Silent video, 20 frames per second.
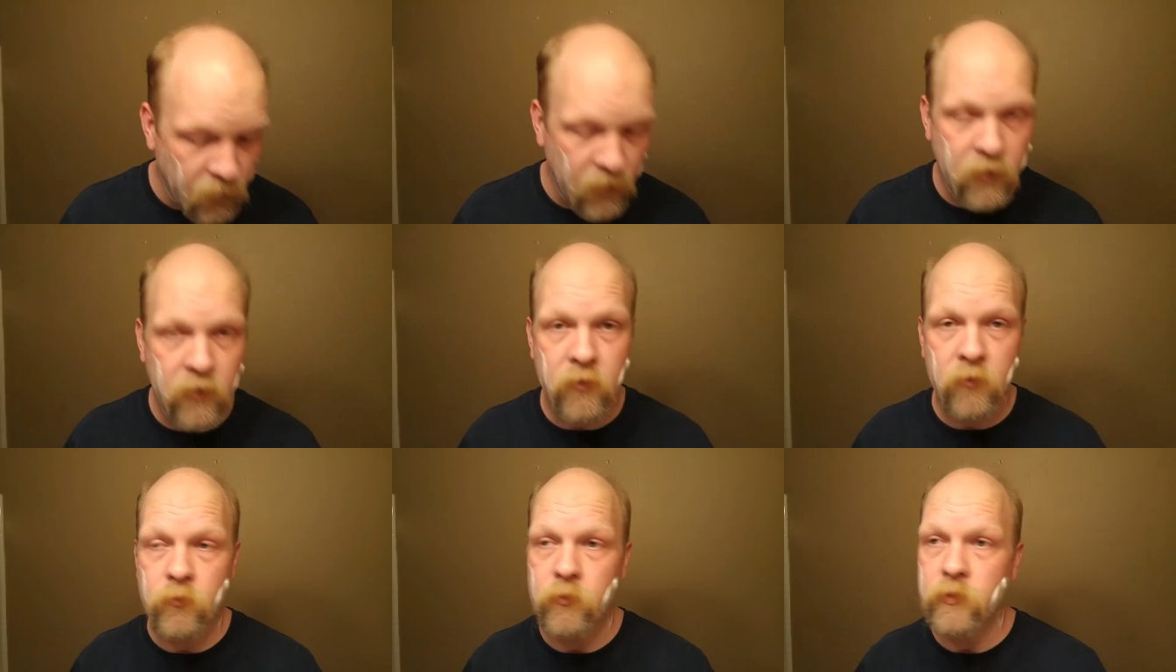
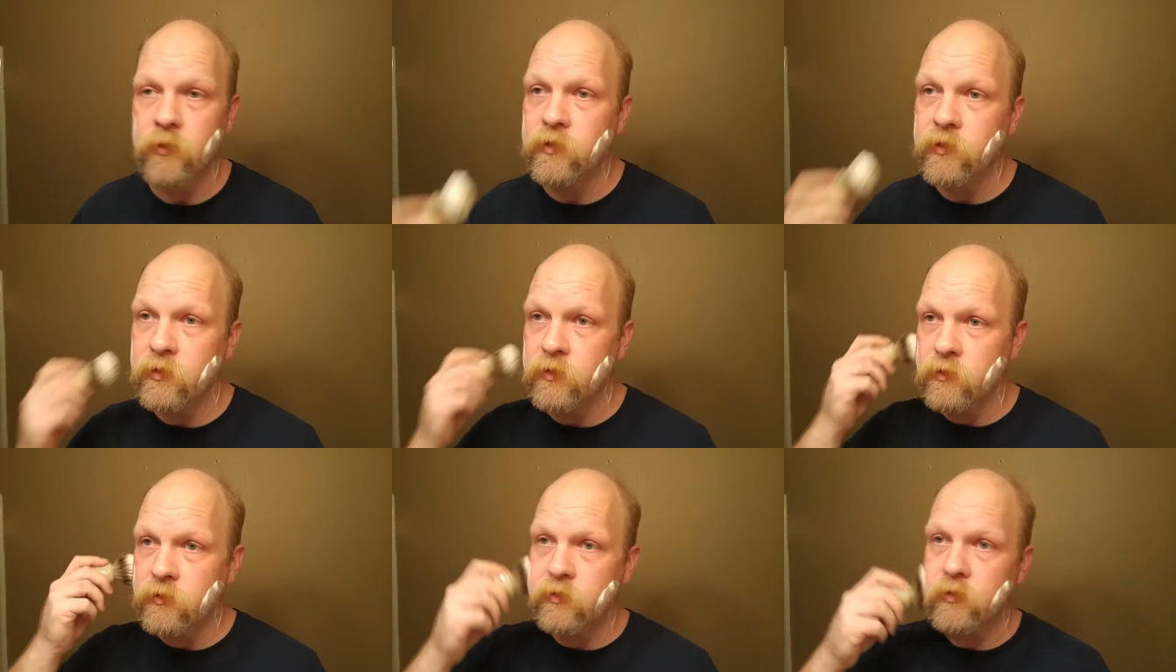red, which
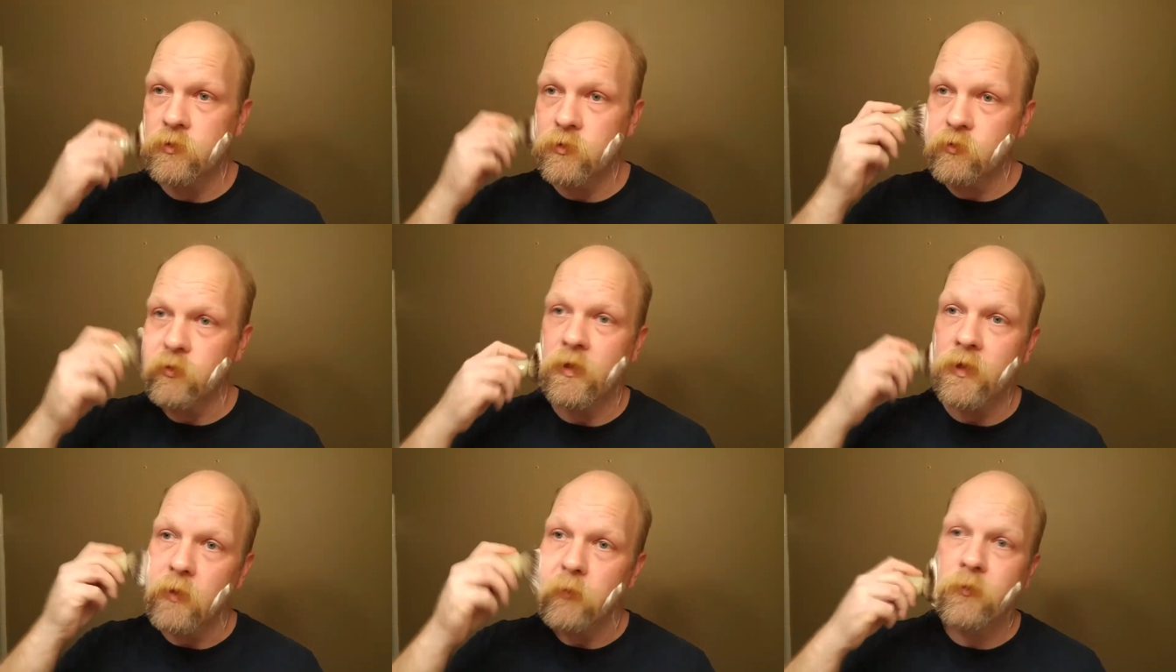is
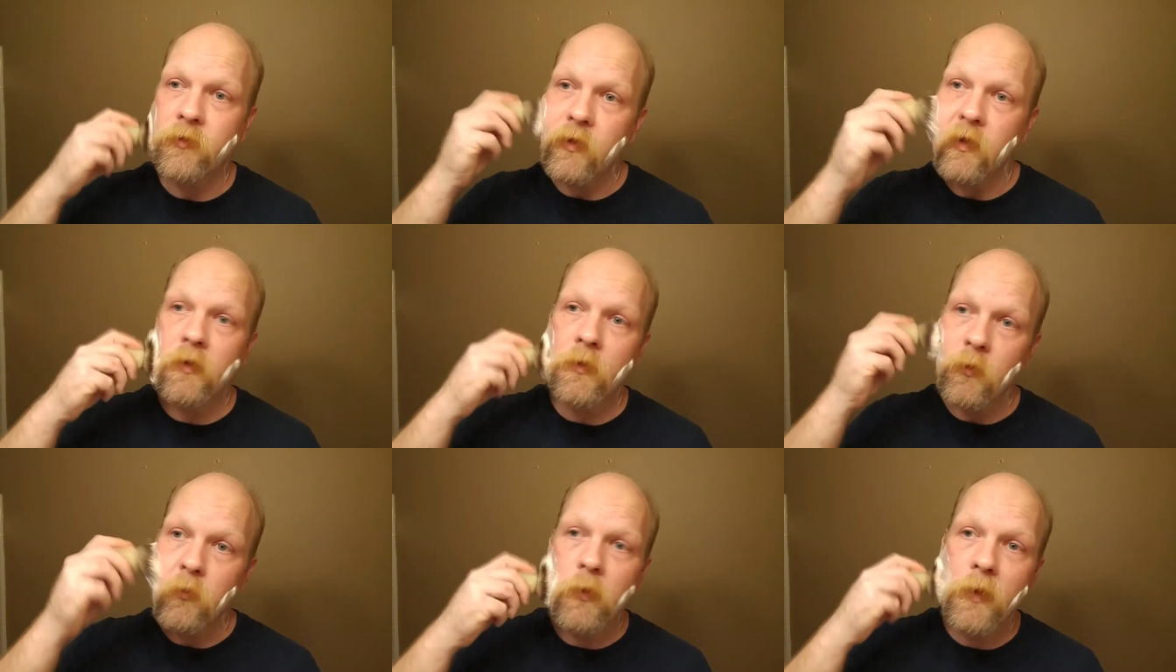straight up
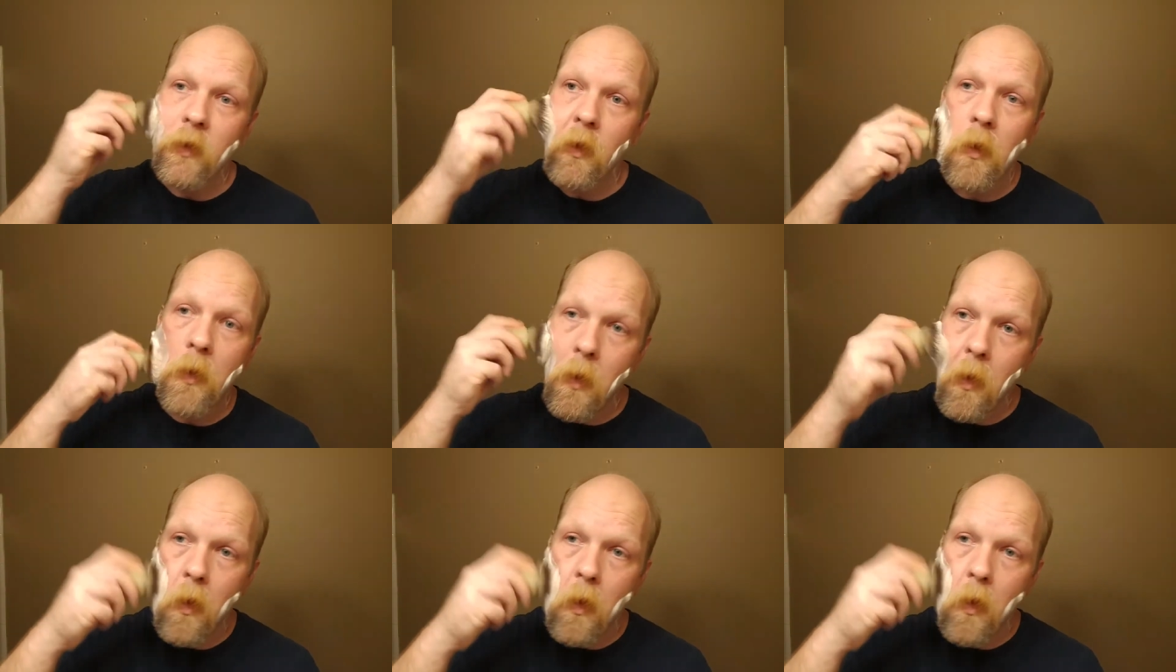sandalwood.